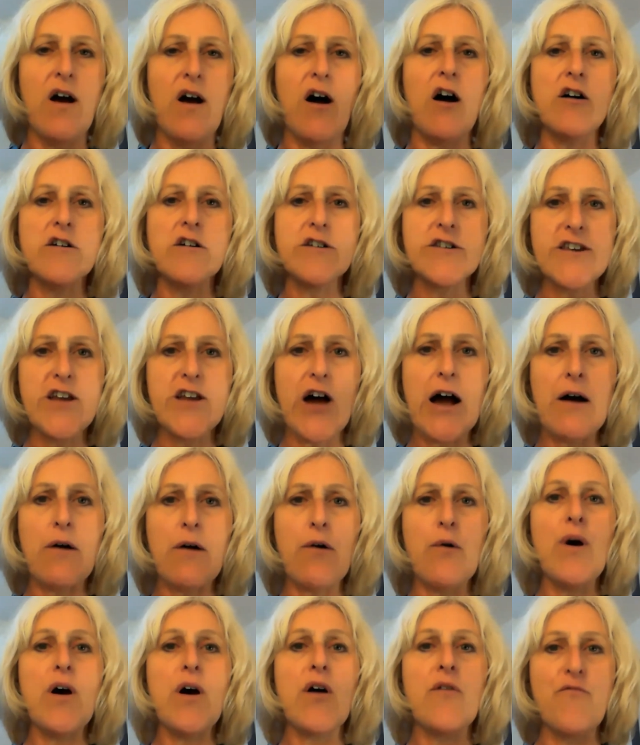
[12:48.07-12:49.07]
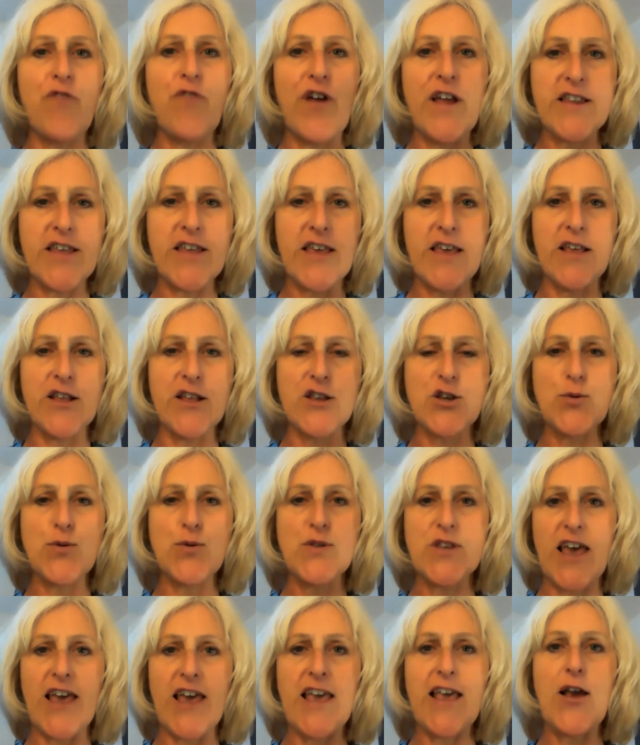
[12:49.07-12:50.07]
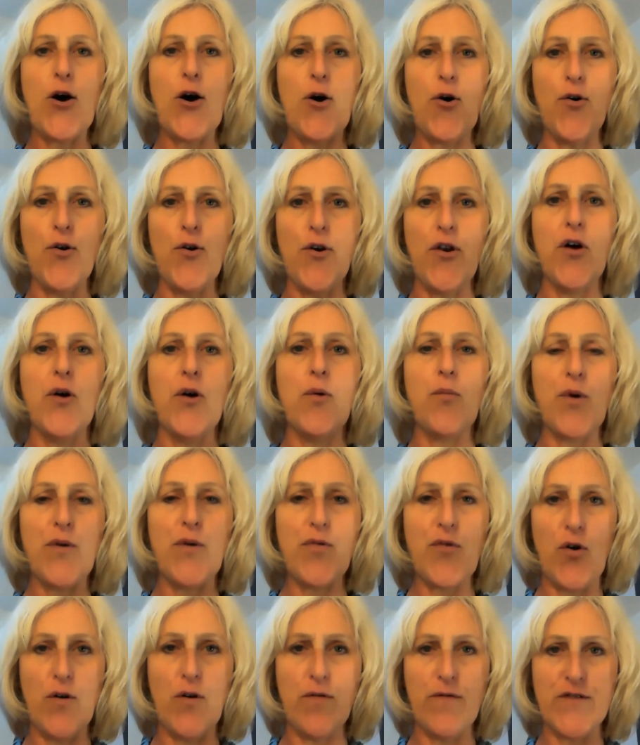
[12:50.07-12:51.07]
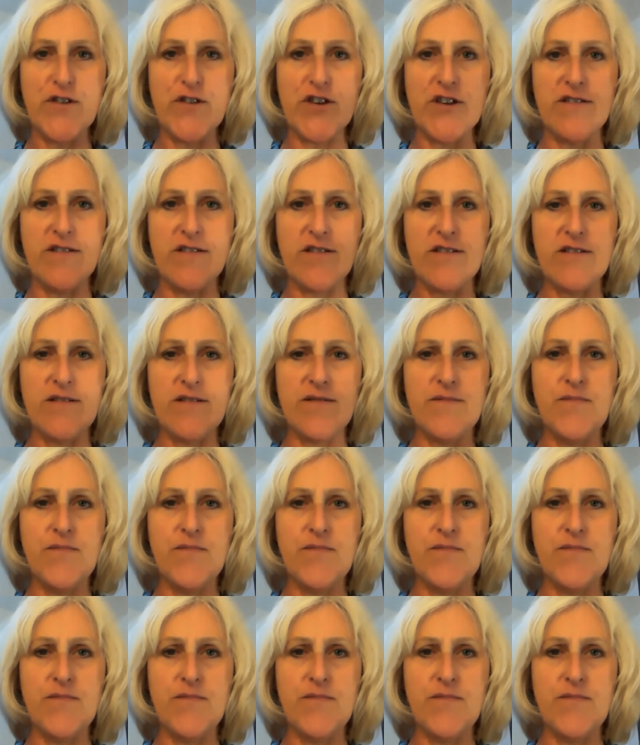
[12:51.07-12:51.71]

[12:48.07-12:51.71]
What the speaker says: are now ready to take on with confidence.